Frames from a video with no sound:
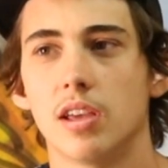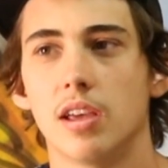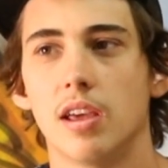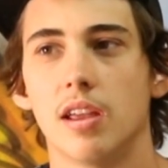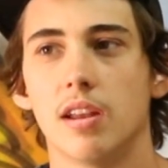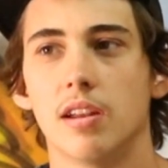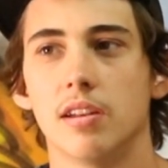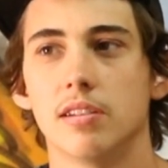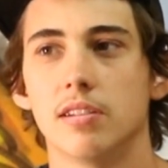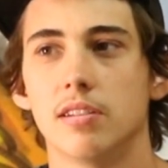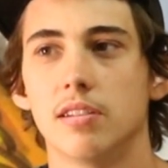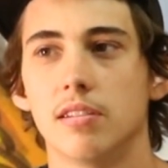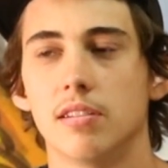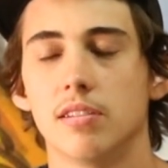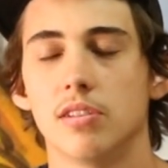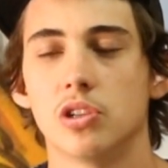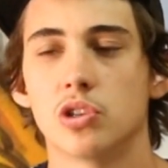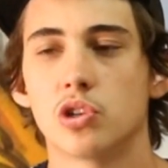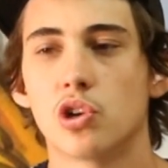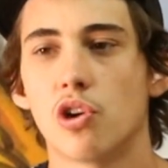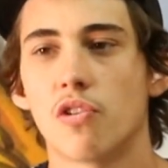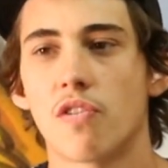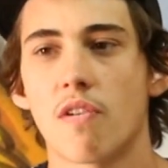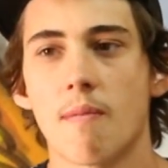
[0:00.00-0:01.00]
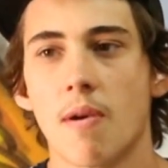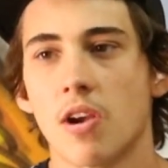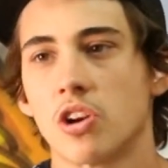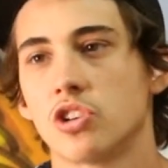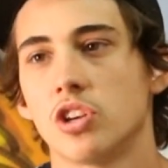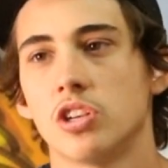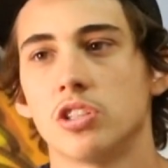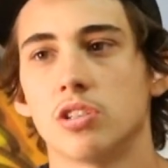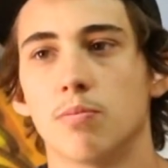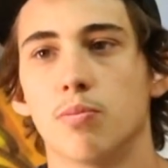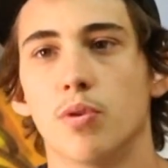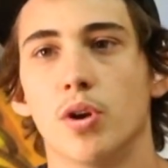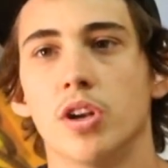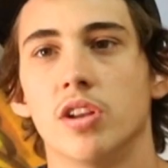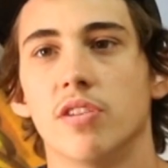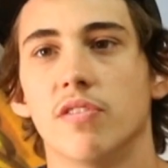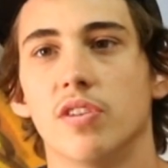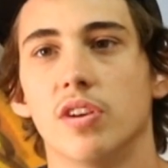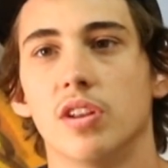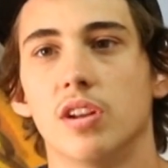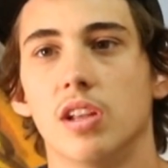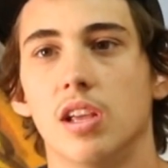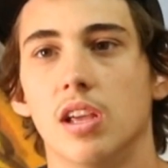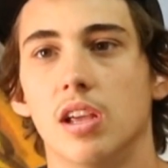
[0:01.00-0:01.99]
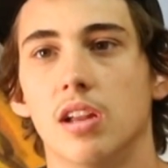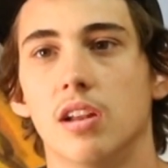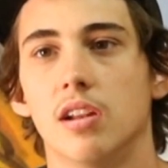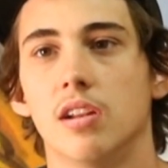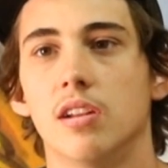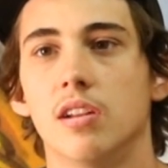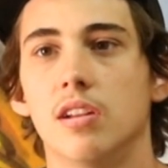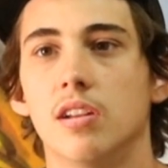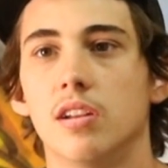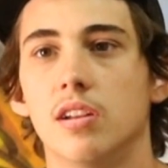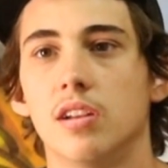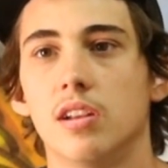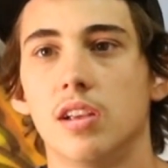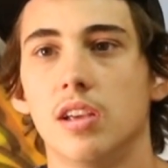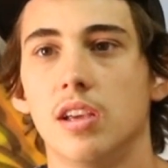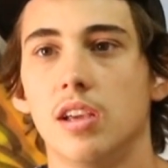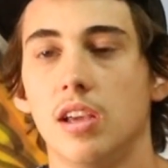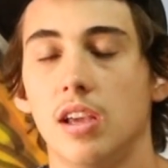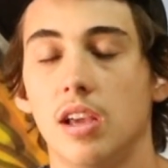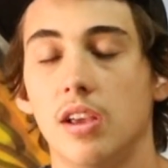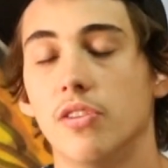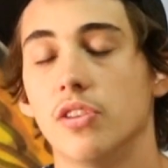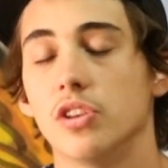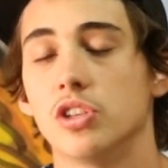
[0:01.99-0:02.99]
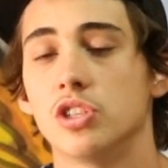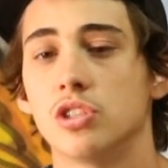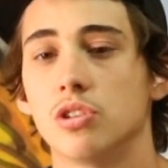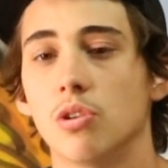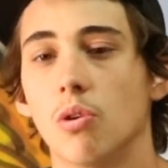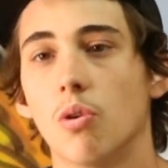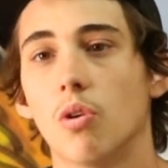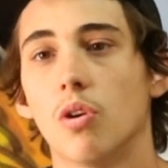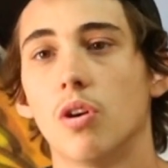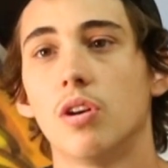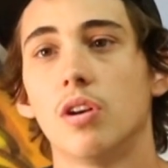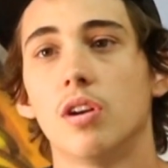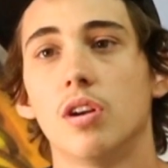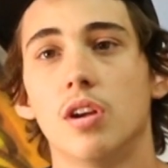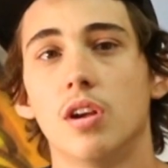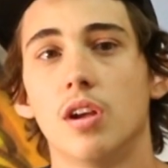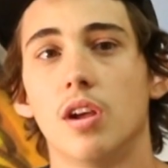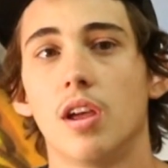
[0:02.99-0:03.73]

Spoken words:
and the scooter firm actually has a print of it in the store.